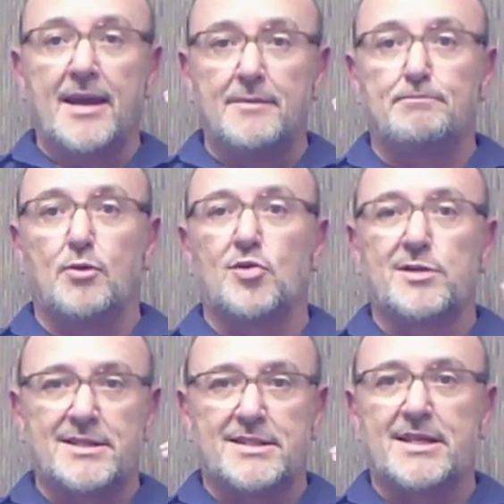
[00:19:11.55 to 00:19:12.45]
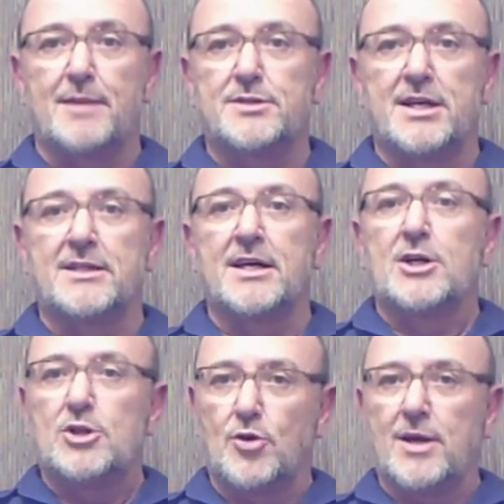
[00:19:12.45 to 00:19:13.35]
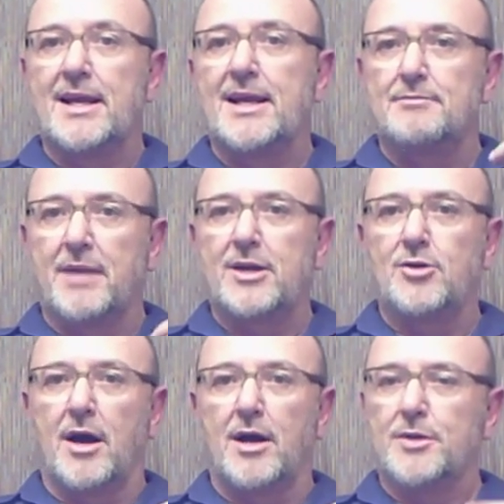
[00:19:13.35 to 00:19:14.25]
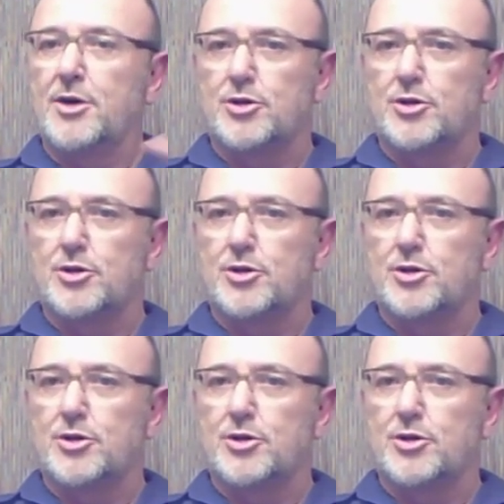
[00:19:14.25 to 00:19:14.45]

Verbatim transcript: important subject to really make your own,